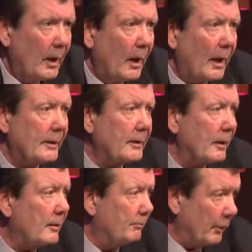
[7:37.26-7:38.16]
I
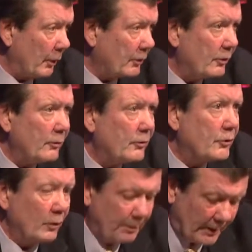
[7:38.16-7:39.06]
think Berks
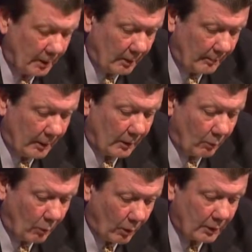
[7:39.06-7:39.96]
should become a
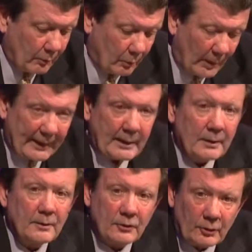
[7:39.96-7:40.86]
work-ready
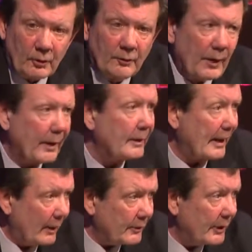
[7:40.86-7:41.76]
certified
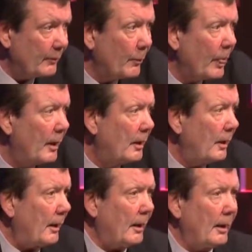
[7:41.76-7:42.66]
county,
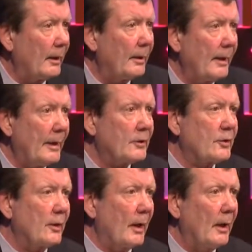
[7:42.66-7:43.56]
and
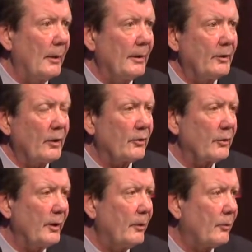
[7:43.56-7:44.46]
that's
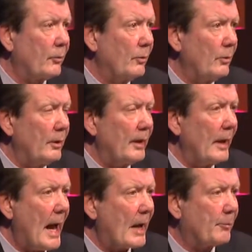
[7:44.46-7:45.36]
essentially through
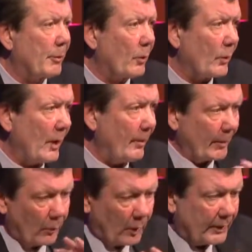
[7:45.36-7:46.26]
the ACT program
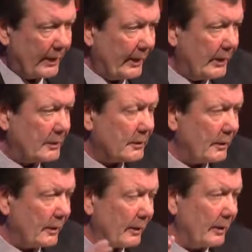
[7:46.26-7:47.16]
and work keys.
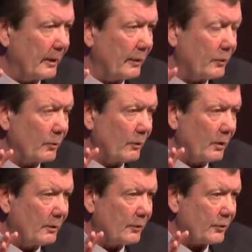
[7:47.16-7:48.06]
I'm not going to get into a
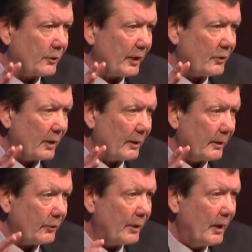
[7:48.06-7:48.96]
long dissertation on
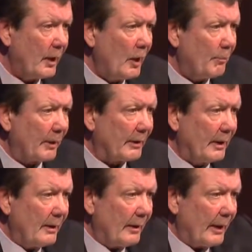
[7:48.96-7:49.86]
this, but
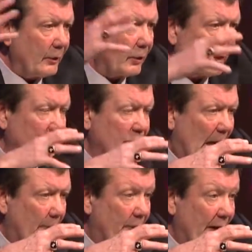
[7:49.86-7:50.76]
they look at
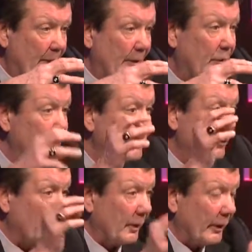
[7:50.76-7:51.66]
job families, which
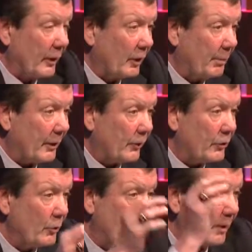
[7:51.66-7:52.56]
is really good
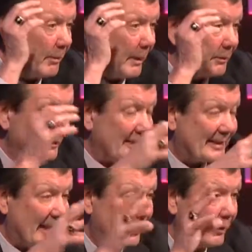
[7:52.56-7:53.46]
because you want to be able to
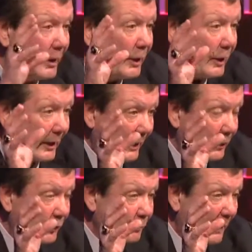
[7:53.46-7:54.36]
sell. Again,
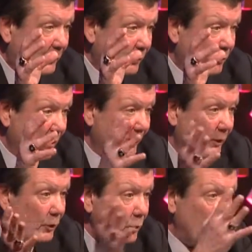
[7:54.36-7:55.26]
this is metric
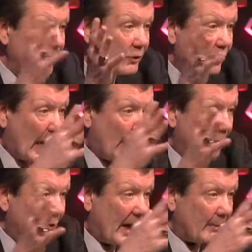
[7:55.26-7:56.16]
driven. You need
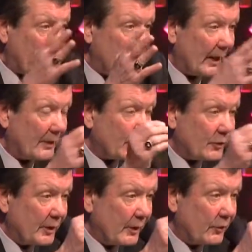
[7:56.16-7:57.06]
job families, not
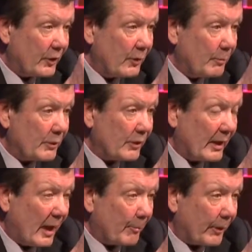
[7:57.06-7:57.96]
just CNC
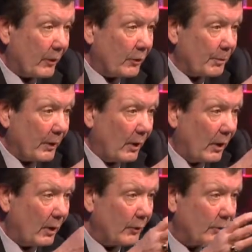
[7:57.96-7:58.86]
machine operators, but
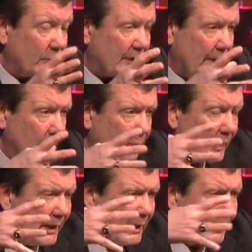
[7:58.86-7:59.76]
all those
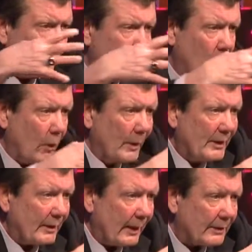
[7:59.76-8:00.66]
skills that go
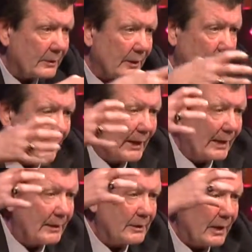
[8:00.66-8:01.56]
into that to say we
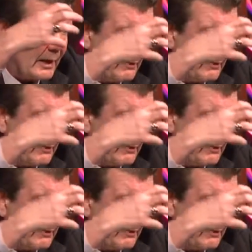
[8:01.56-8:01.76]
got this kind